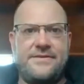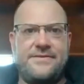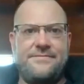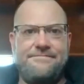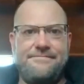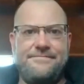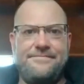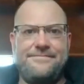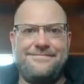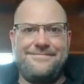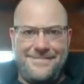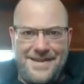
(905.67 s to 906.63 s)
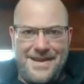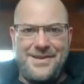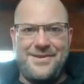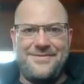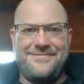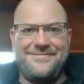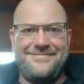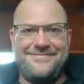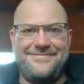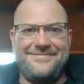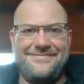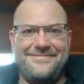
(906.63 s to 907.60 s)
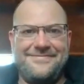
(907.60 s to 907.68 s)
helpful. Appreciate it.
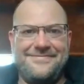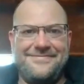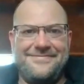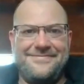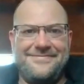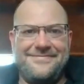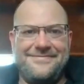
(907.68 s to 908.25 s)
Take care.